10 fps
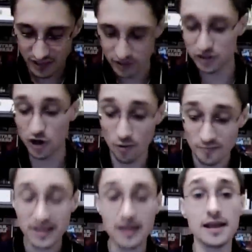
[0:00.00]
So
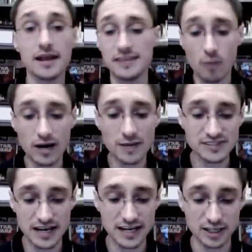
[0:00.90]
they wind up
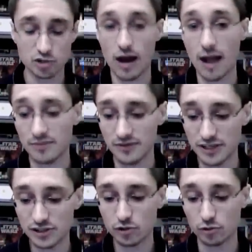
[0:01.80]
setting a trap,
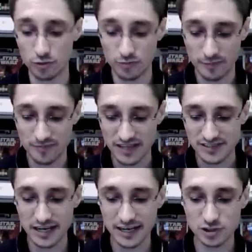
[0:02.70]
this group,
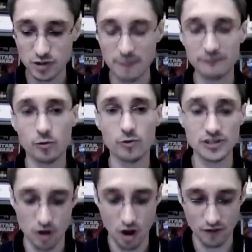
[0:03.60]
setting a trap for the
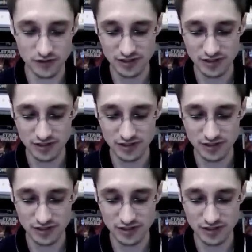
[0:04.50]
Toffs.